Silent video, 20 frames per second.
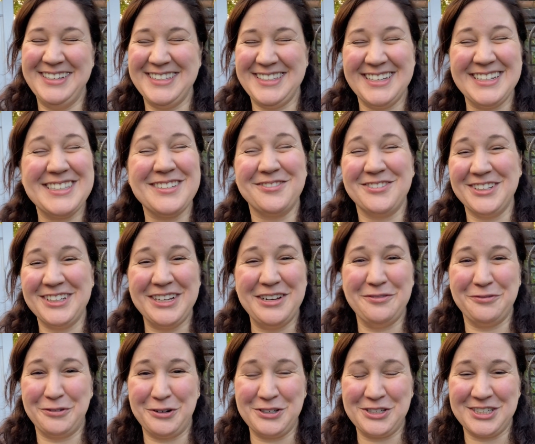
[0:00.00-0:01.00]
It's really
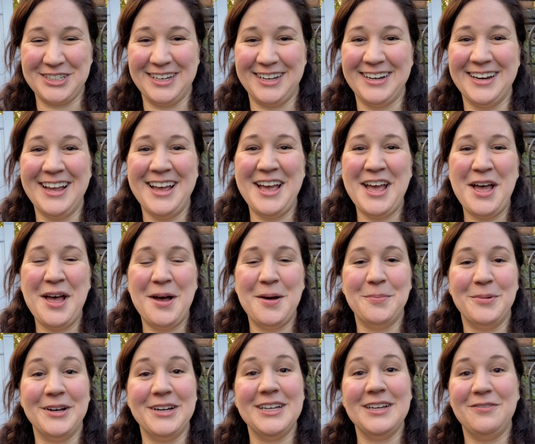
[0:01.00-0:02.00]
unfortunate,
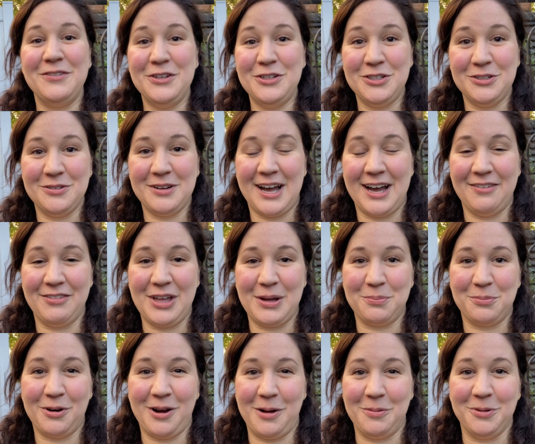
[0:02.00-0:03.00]
but if you do have that
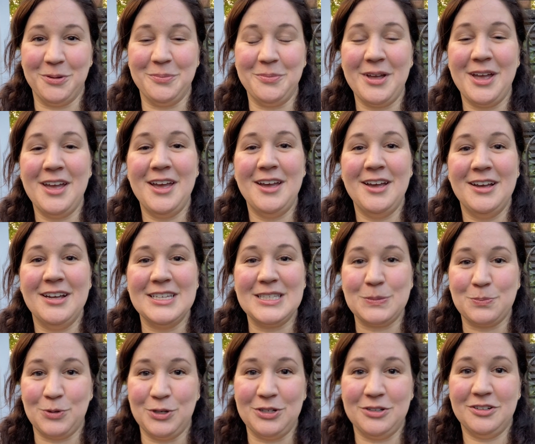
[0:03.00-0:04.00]
problem,
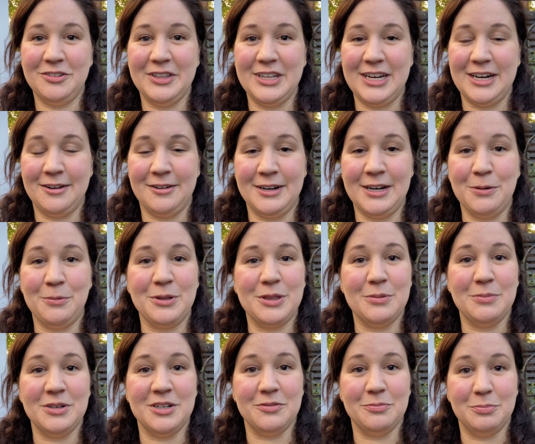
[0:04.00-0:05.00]
sprinkle the area with a
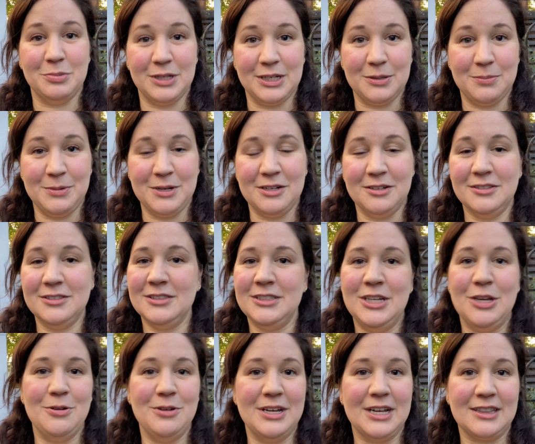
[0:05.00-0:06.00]
bit of blood meal.
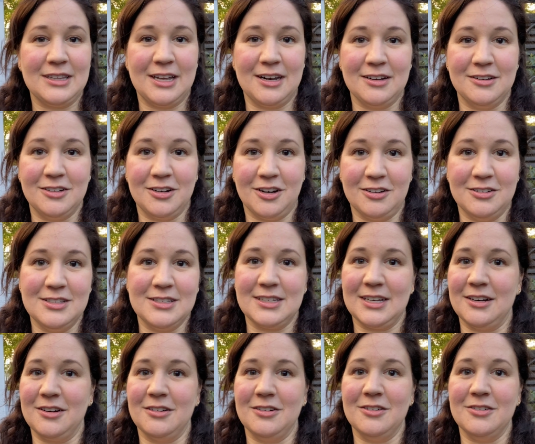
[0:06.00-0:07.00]
You can get that in garden
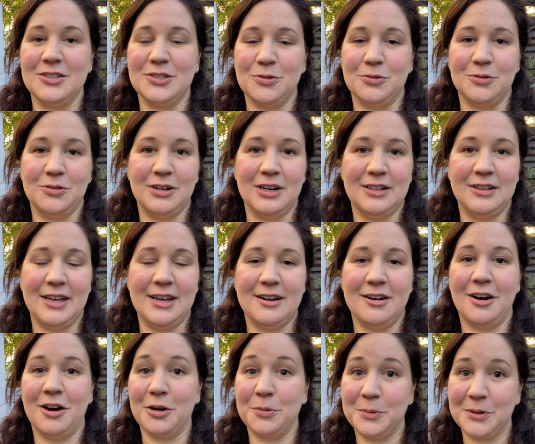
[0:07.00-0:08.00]
centers or at like
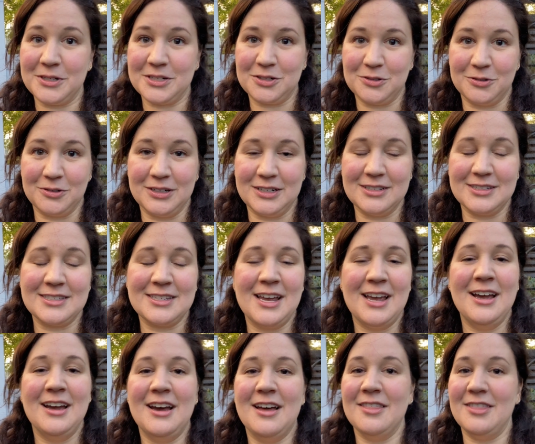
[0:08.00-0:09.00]
hardware stores.
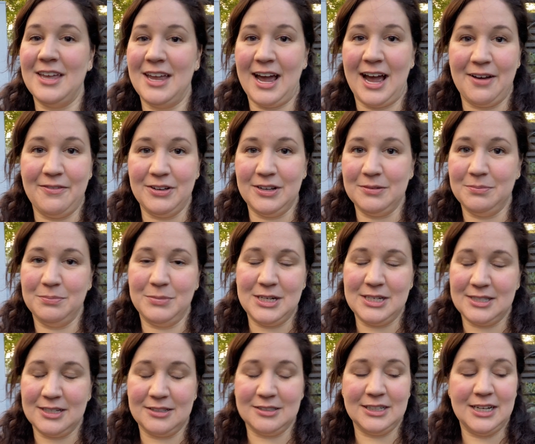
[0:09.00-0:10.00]
They have it
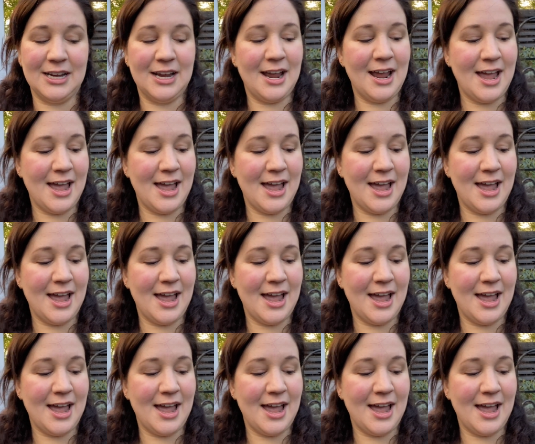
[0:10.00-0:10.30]
basically.